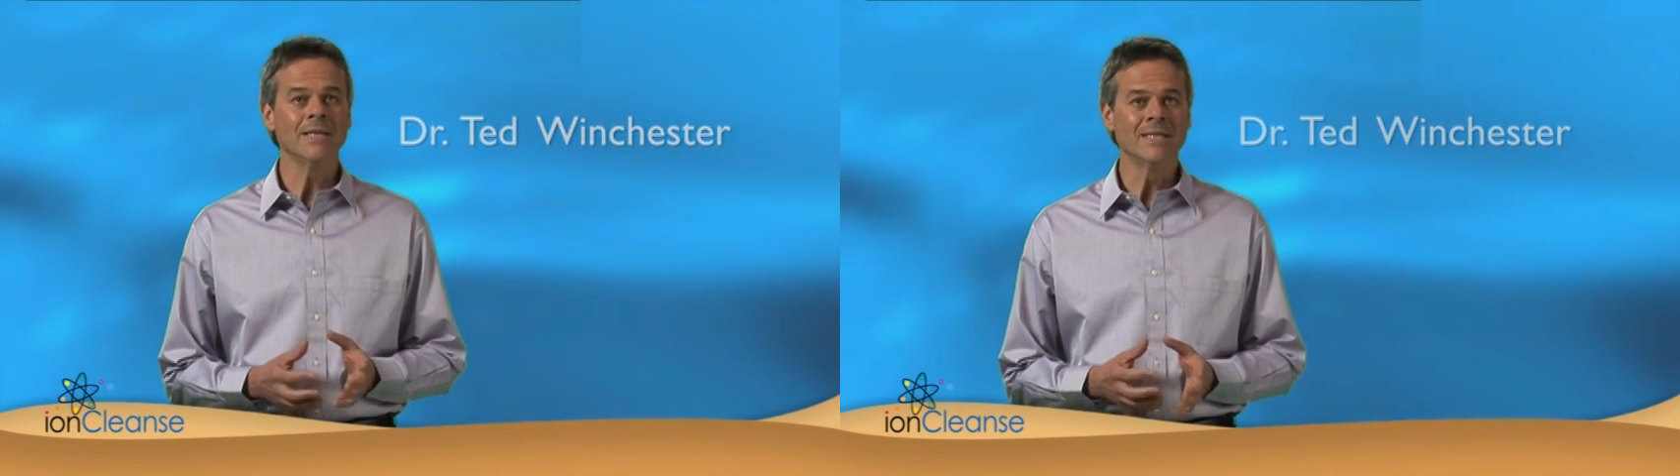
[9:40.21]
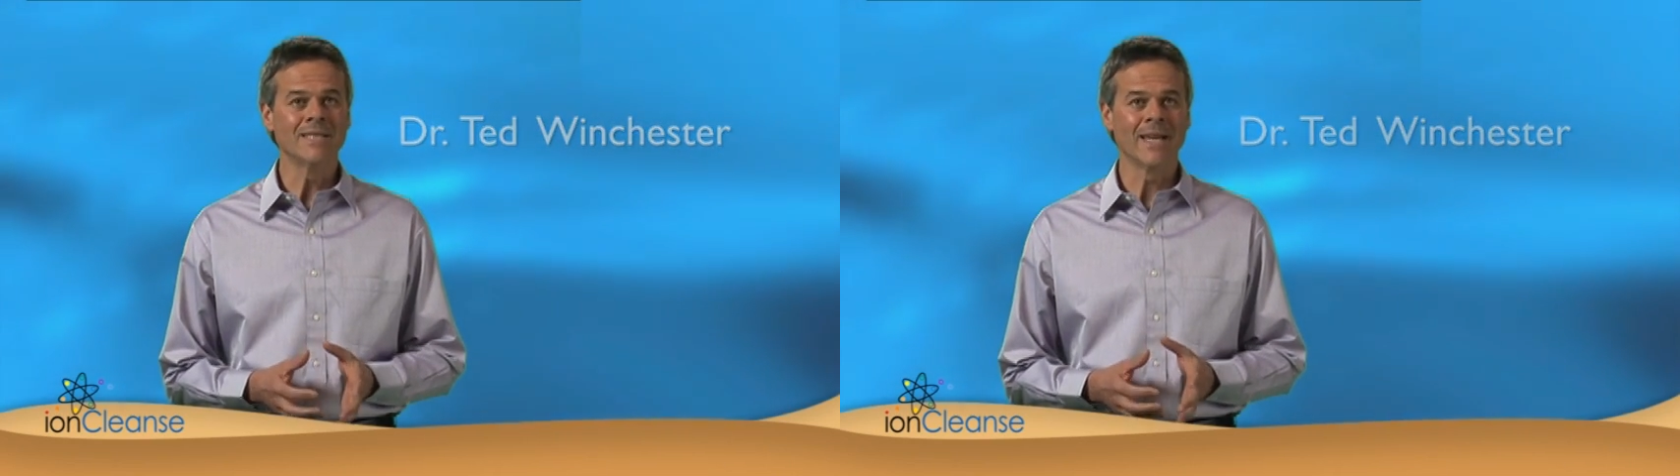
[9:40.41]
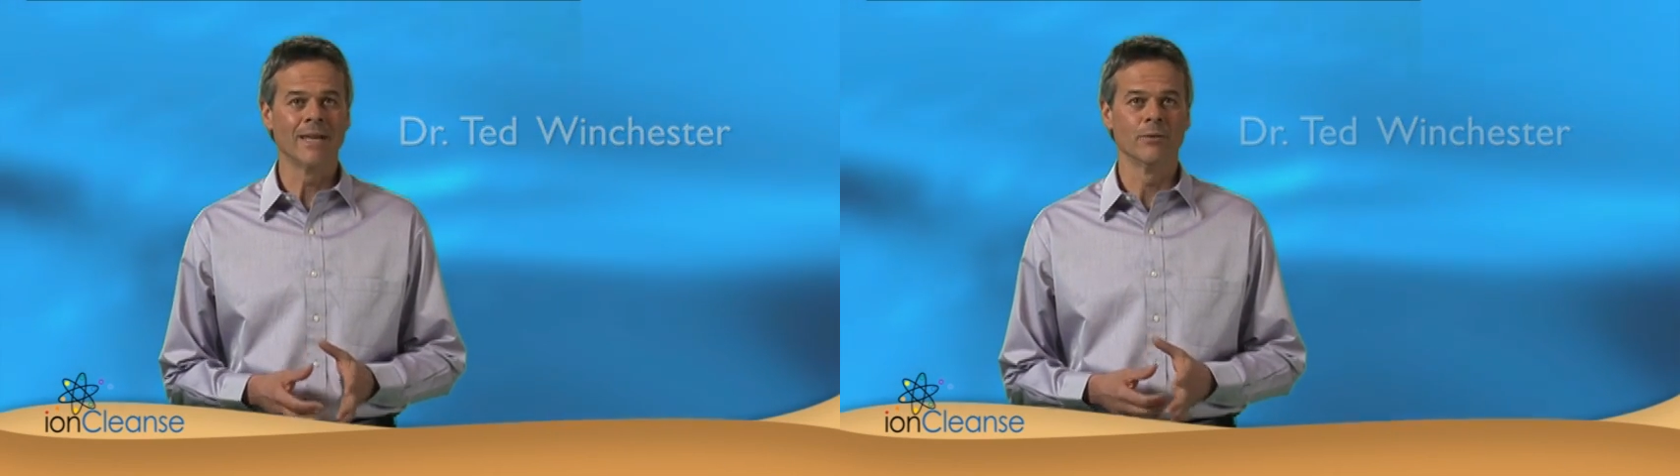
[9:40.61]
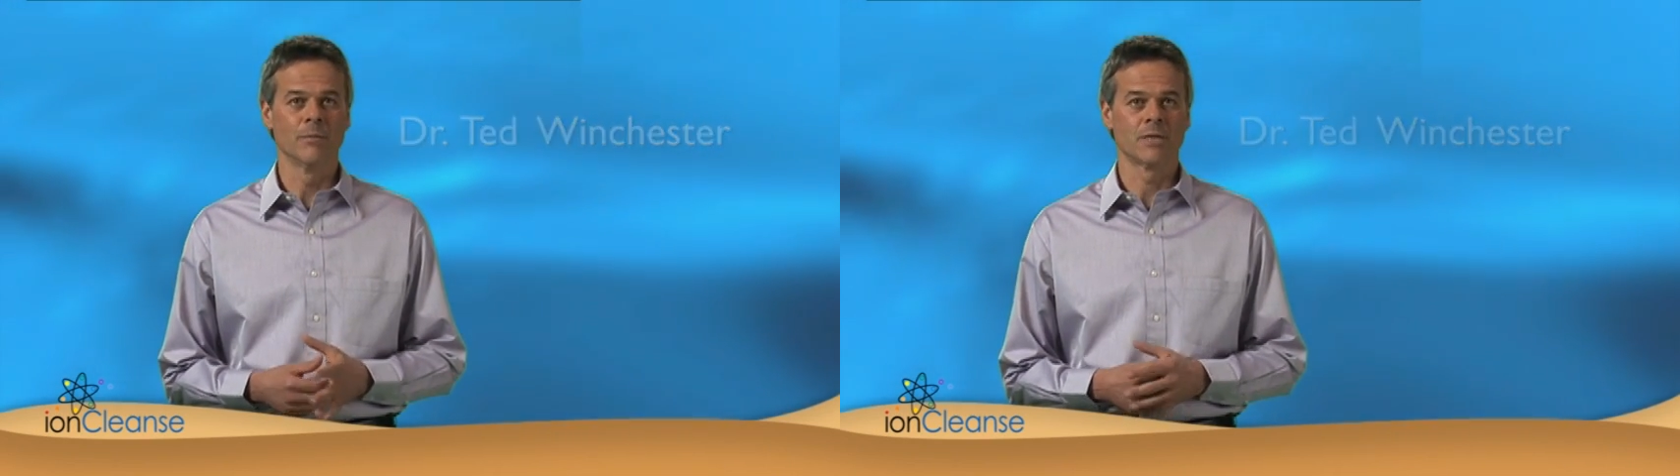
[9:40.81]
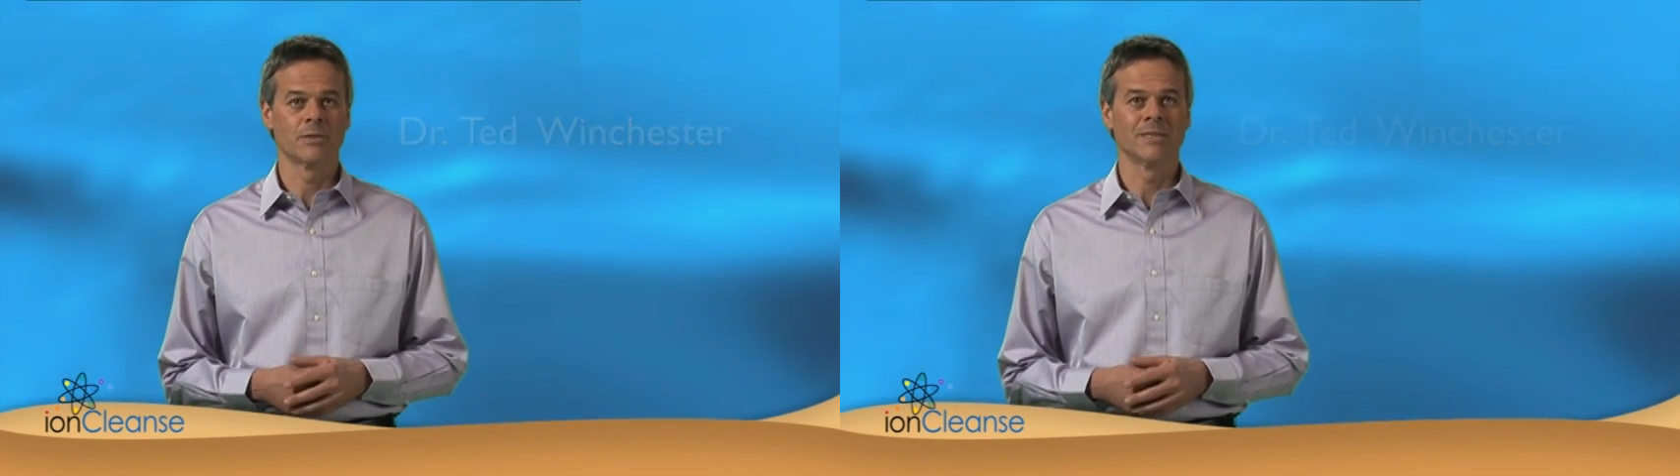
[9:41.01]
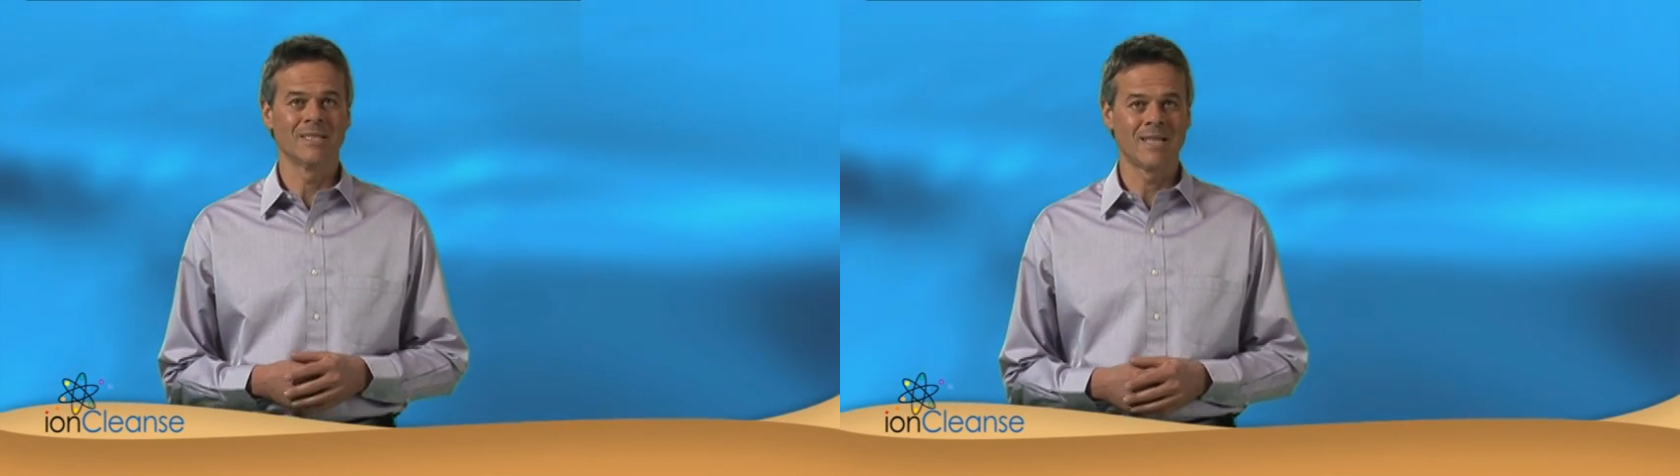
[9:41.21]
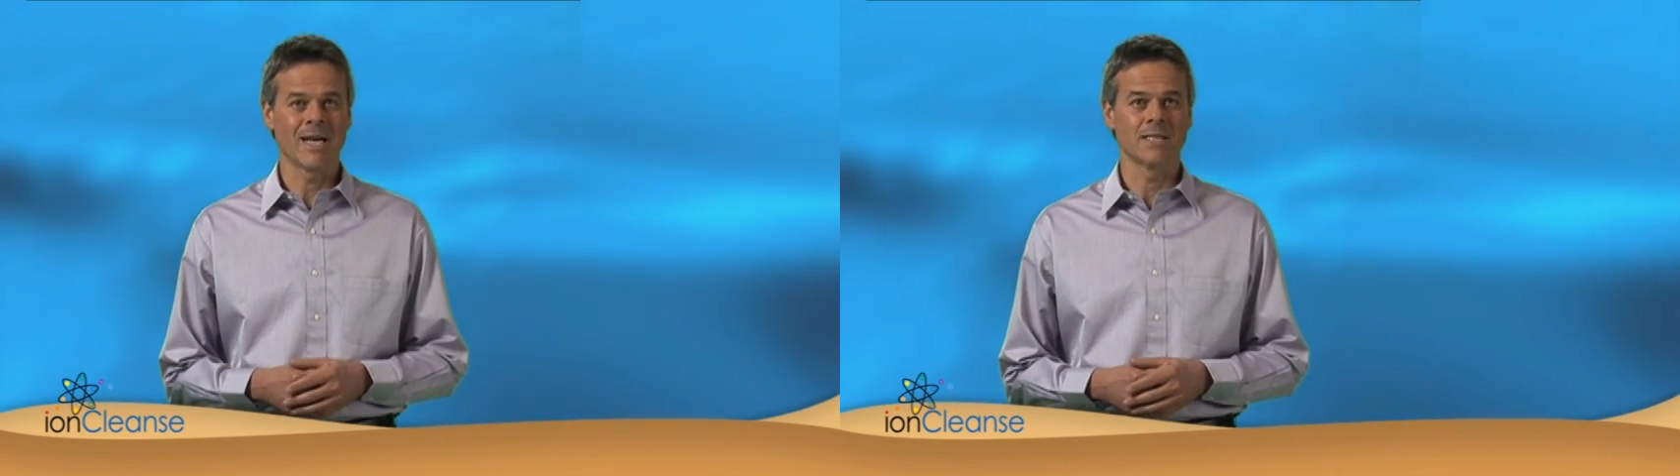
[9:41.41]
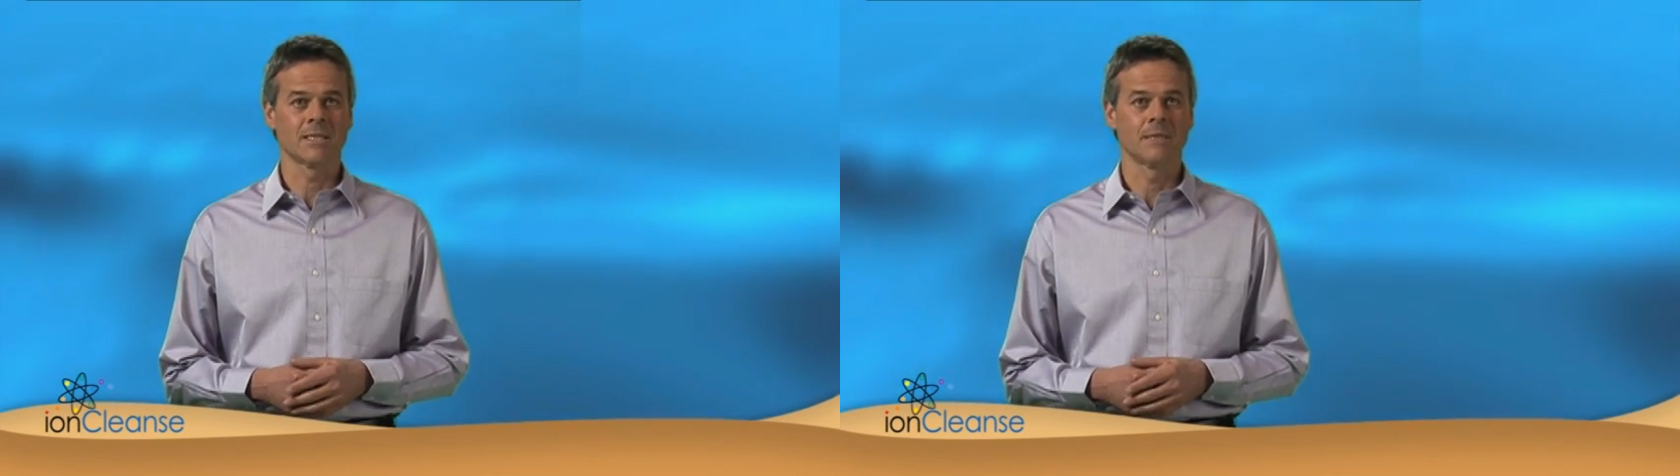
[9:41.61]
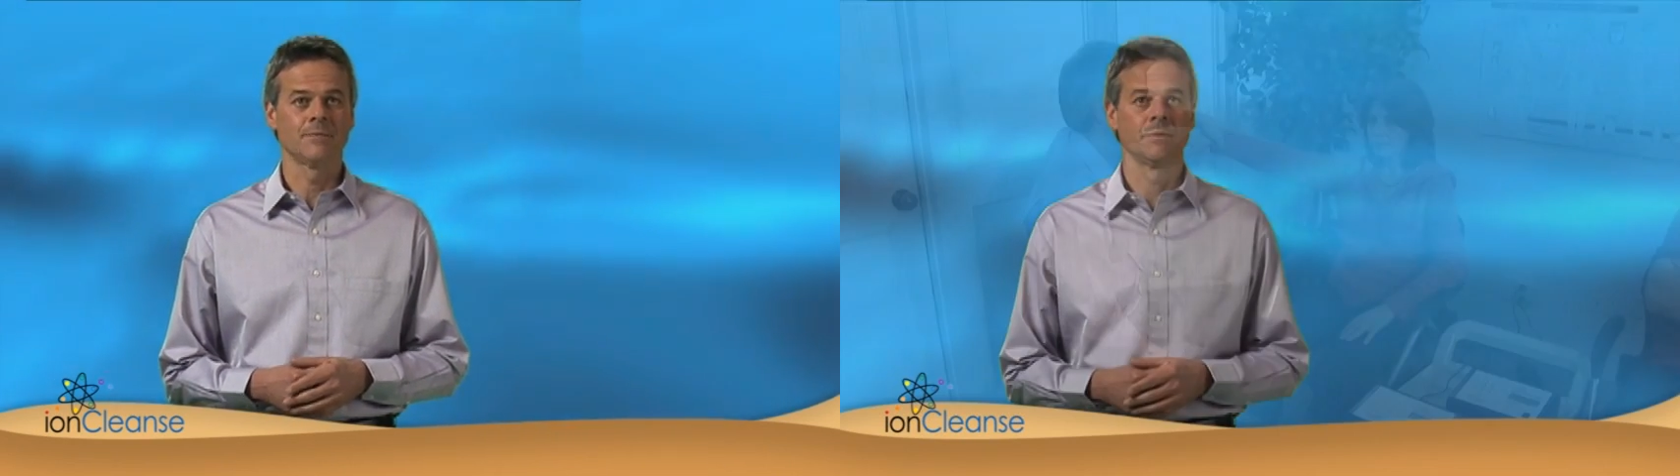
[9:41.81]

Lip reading: indicator muscle to test.